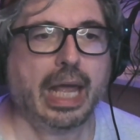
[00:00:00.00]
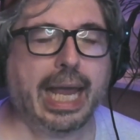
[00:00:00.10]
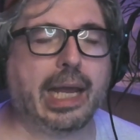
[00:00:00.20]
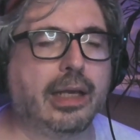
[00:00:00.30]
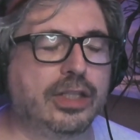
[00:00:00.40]

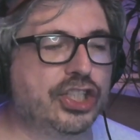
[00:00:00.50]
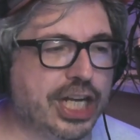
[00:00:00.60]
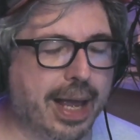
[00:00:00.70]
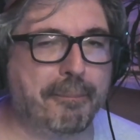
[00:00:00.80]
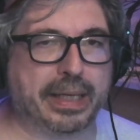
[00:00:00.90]
a
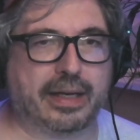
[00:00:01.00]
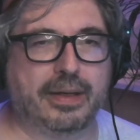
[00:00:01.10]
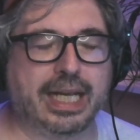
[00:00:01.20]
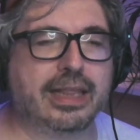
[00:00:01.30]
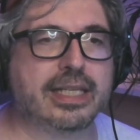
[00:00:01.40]
champion
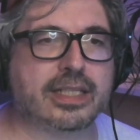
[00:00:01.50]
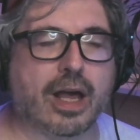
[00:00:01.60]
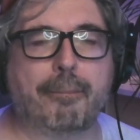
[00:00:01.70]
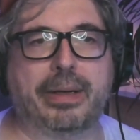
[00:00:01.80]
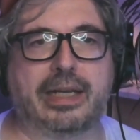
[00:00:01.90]
in this
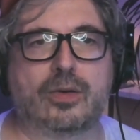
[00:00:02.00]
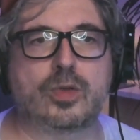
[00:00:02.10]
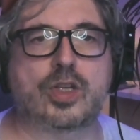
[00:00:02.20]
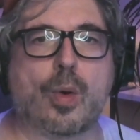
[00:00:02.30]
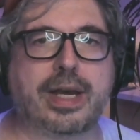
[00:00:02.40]
company who's
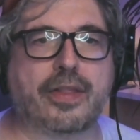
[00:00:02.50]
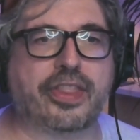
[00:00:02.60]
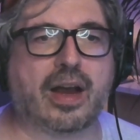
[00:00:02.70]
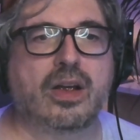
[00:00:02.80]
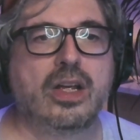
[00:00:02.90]
going out
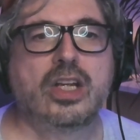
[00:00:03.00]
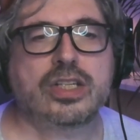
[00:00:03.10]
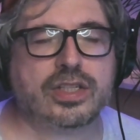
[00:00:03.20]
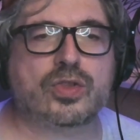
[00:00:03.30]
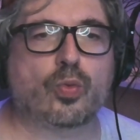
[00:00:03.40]
there
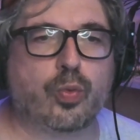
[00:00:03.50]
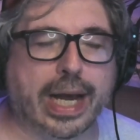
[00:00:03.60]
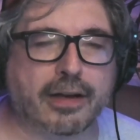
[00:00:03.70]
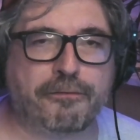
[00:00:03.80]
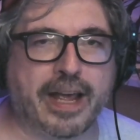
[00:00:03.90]
just
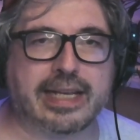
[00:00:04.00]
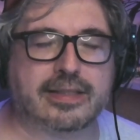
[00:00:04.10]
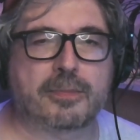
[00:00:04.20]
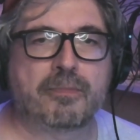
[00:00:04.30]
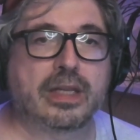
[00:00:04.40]
wrecking
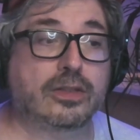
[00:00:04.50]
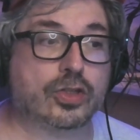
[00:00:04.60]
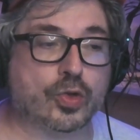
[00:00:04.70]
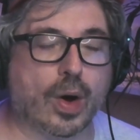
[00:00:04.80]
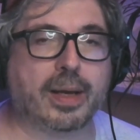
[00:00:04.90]
face,
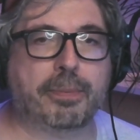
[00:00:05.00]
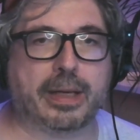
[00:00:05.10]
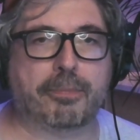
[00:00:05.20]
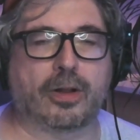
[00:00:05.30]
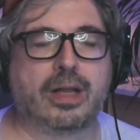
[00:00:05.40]
destroying
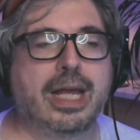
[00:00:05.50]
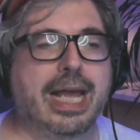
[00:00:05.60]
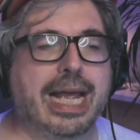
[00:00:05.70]
people,